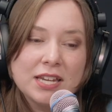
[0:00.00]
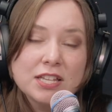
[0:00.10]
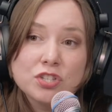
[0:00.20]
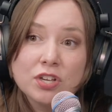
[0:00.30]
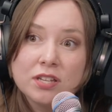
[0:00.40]

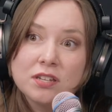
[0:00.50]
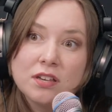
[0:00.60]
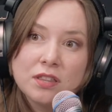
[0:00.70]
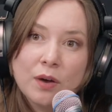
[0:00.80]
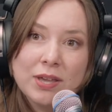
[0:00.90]
is good
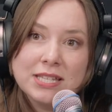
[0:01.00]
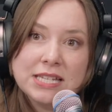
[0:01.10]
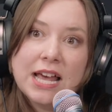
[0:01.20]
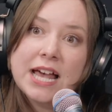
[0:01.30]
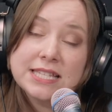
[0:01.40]
that we
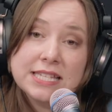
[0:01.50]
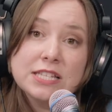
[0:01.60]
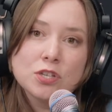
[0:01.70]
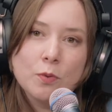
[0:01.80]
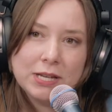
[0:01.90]
did see
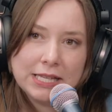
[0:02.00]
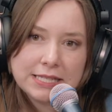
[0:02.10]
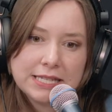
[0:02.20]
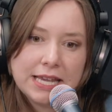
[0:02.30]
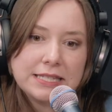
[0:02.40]
so many
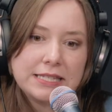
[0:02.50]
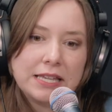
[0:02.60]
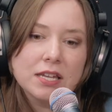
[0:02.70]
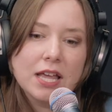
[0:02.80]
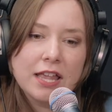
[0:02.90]
states,
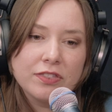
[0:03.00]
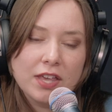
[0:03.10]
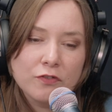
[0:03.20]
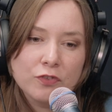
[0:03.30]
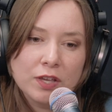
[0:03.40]
and
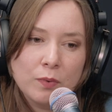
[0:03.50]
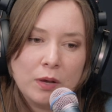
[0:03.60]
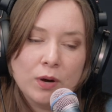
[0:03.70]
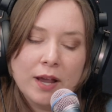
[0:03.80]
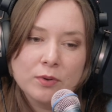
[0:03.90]
thankfully we
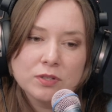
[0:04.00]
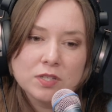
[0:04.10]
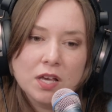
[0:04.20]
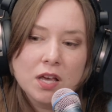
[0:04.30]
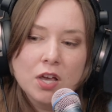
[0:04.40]
were able
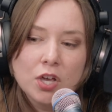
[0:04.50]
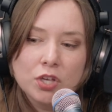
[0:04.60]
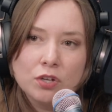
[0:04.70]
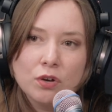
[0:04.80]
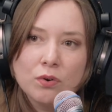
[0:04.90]
to,
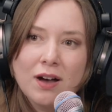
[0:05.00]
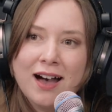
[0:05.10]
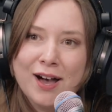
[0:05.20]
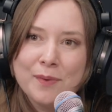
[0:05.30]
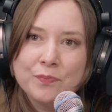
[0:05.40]

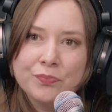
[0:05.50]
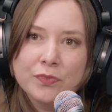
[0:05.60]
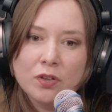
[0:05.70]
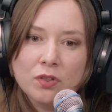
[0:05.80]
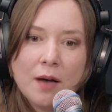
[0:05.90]

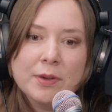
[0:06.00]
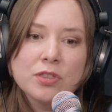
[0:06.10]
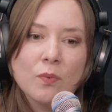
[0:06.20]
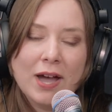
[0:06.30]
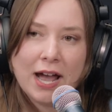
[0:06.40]
lobby
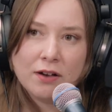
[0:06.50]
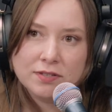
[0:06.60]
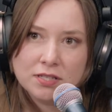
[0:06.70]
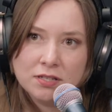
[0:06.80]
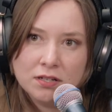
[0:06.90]
the White
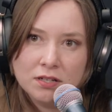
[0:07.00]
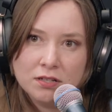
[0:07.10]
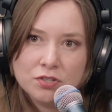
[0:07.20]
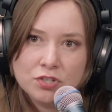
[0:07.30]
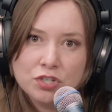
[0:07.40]
House to
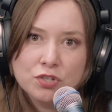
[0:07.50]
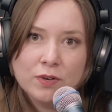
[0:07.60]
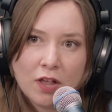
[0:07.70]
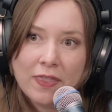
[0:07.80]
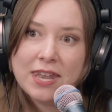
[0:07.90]
do
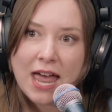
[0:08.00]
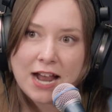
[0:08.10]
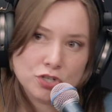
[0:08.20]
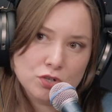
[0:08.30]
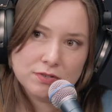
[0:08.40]
it on the
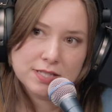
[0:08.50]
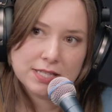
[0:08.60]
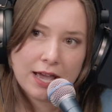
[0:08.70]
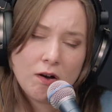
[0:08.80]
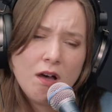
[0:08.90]
national
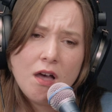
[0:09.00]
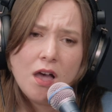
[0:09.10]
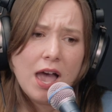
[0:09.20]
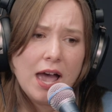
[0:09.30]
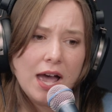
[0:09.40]
scale.
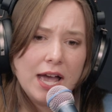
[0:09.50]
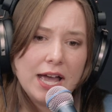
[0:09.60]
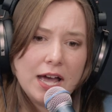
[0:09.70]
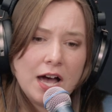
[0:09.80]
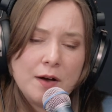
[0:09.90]

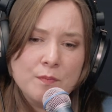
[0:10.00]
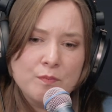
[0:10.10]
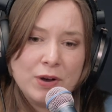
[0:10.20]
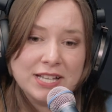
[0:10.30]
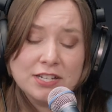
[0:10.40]

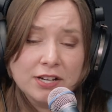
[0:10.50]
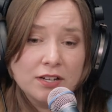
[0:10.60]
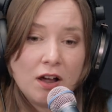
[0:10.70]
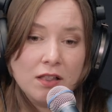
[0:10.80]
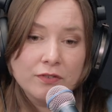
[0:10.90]
But
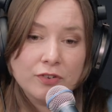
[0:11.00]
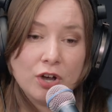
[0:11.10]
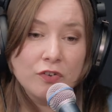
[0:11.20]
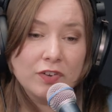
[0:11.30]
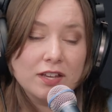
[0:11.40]
during all of
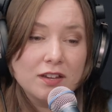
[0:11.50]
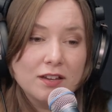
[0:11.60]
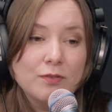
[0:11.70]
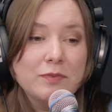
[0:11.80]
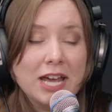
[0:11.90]
COVID,
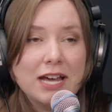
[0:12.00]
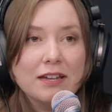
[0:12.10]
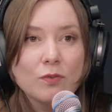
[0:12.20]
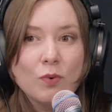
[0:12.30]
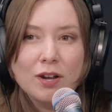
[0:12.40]

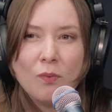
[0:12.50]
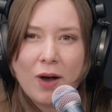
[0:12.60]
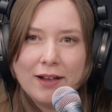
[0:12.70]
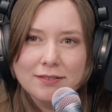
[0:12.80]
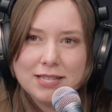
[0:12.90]
man, what a
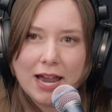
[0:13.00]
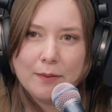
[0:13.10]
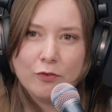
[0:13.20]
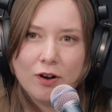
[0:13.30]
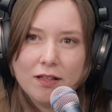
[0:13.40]
wild
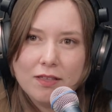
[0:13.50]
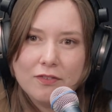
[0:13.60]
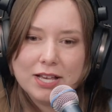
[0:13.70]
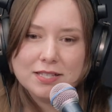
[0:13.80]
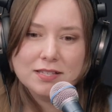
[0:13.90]
time for all of
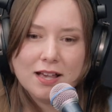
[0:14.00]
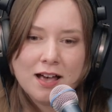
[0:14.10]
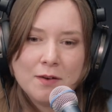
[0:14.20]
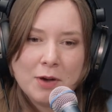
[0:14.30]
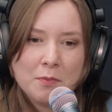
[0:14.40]
us.
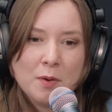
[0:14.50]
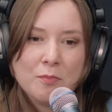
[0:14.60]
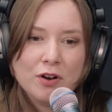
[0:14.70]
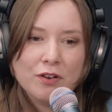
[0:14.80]
I remember